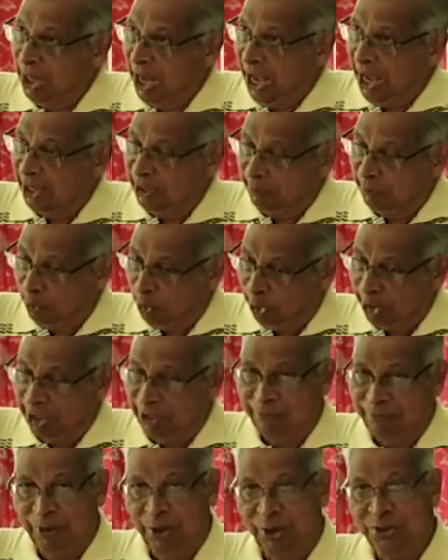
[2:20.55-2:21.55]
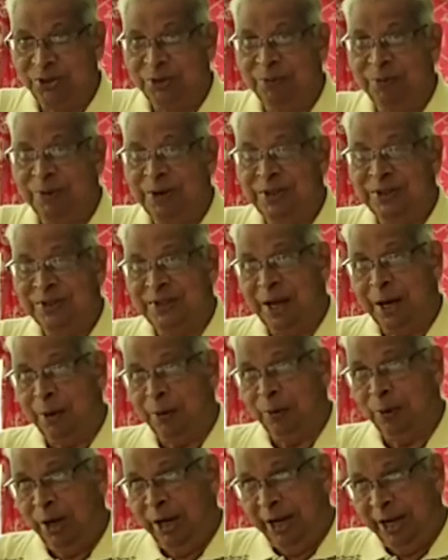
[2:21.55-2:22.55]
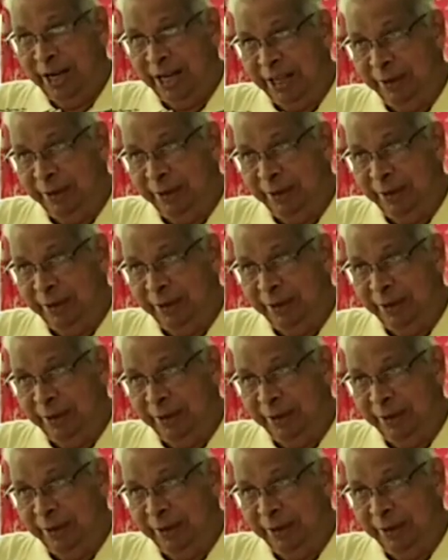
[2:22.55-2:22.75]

and modern philosophers have